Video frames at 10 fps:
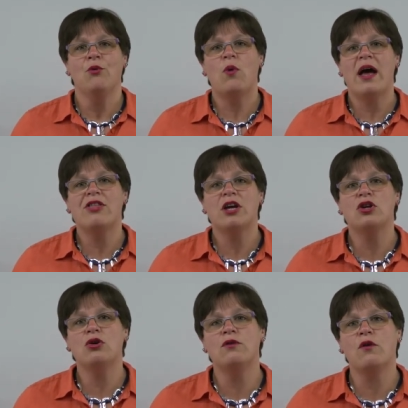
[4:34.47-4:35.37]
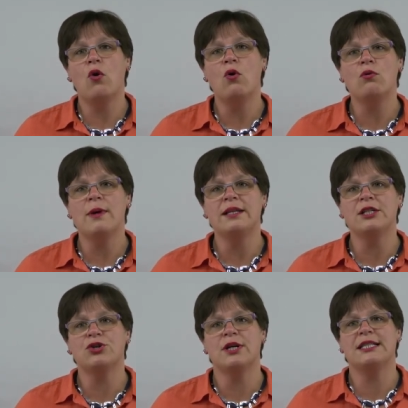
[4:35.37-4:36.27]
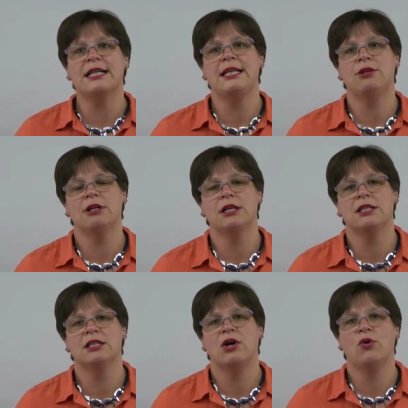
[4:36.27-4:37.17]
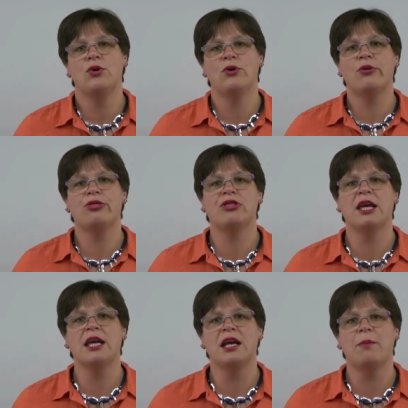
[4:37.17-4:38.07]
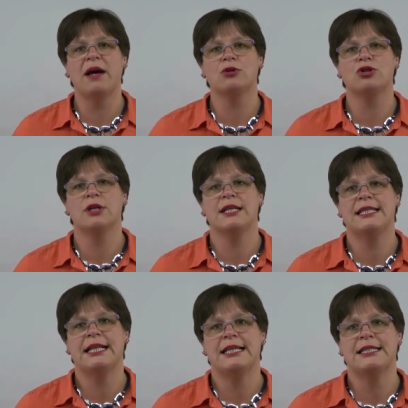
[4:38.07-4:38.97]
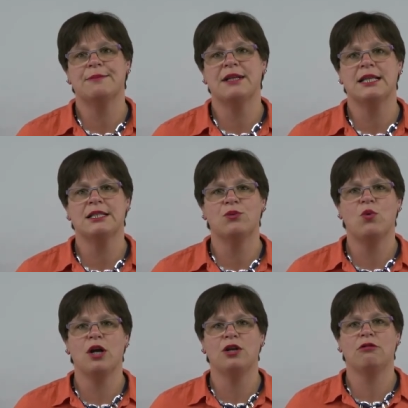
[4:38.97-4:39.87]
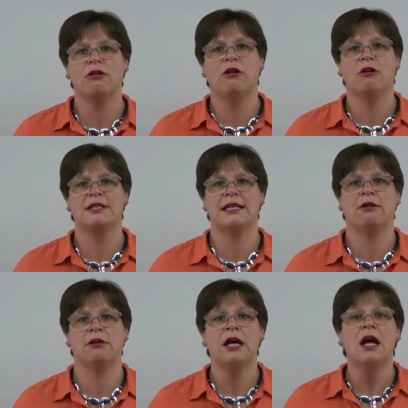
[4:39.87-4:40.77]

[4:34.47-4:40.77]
Whether you've already tried to clear your clutter or you're thinking about trying to clear some clutter while you're on lockdown,